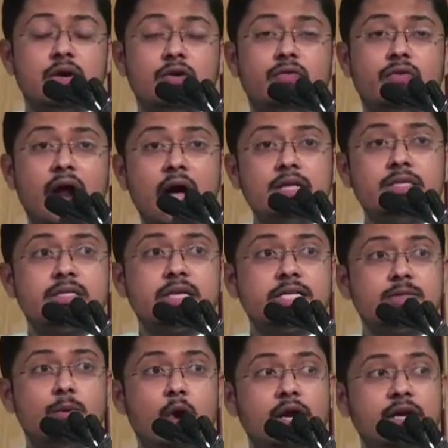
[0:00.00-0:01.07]
France
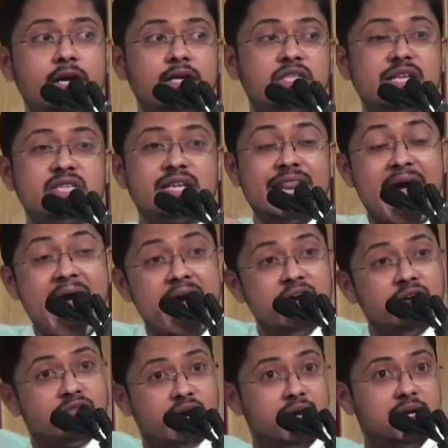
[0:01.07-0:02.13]
exploited its
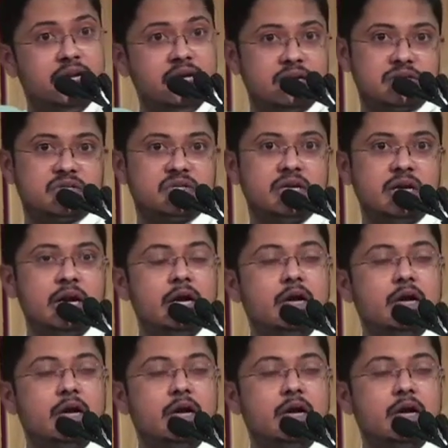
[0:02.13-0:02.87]
land frontiers